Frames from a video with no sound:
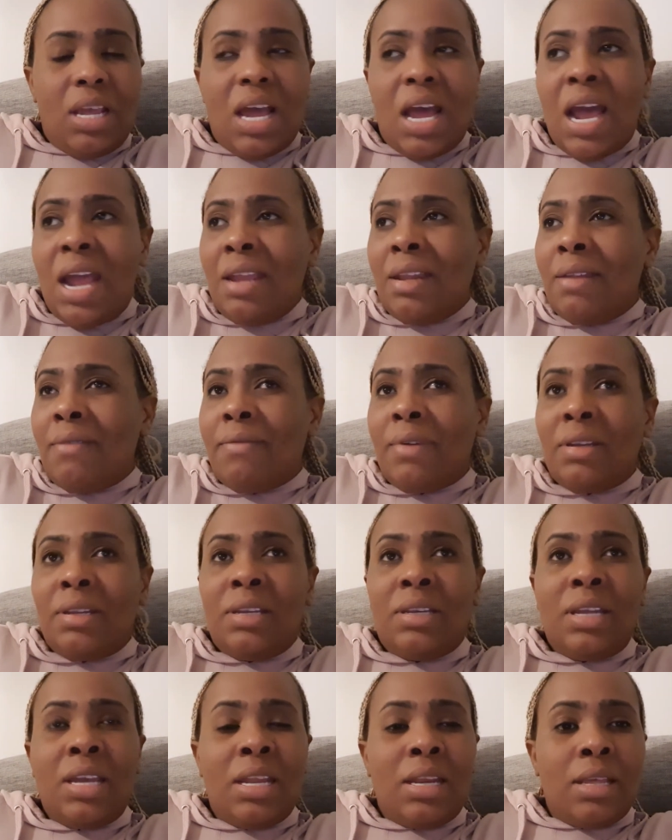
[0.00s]
I never
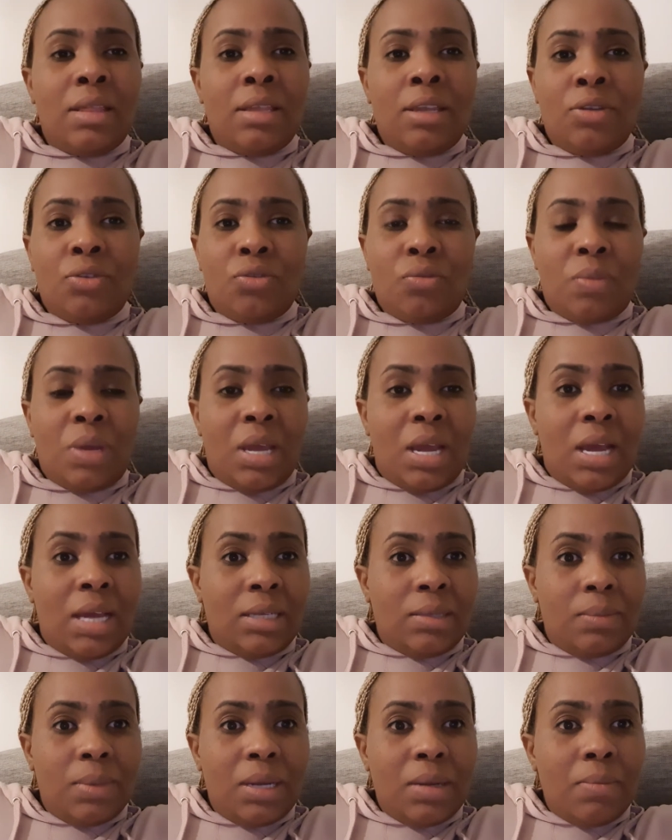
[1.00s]
did anything to my
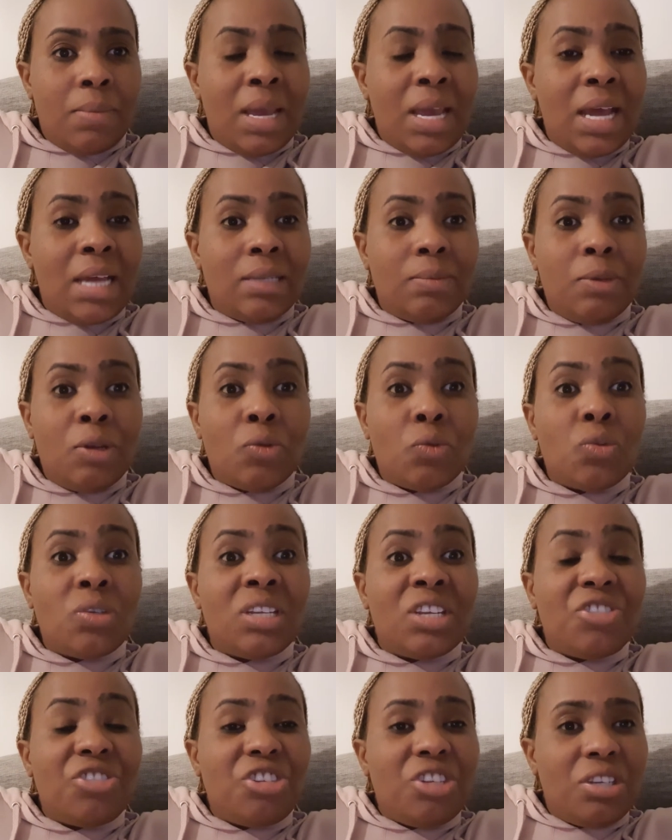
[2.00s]
husband. My husband was a
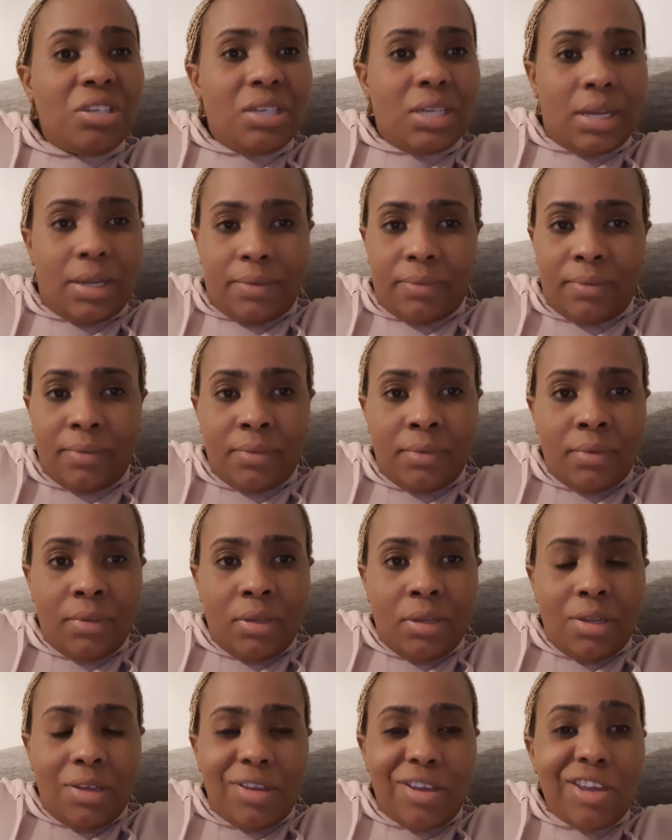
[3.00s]
cheater.
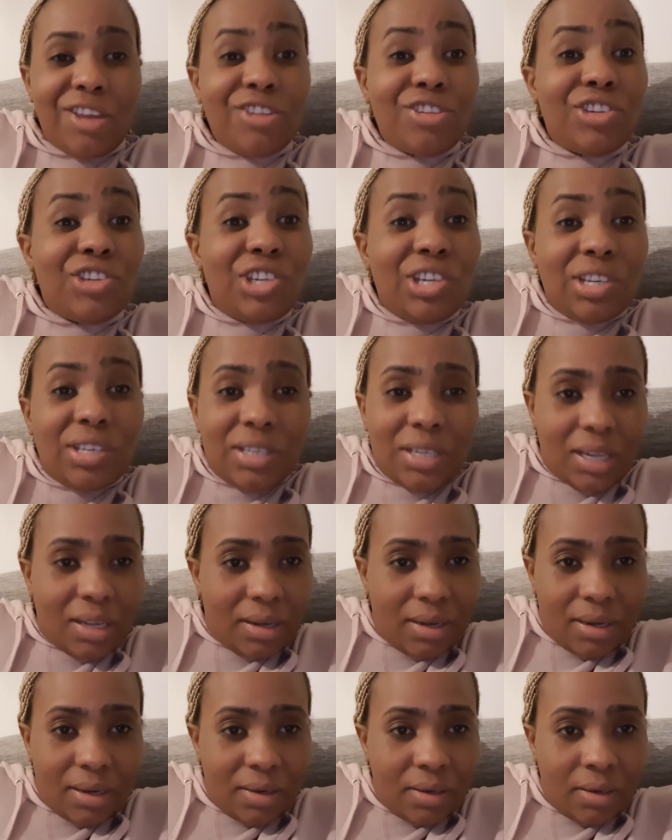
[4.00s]
He cheated.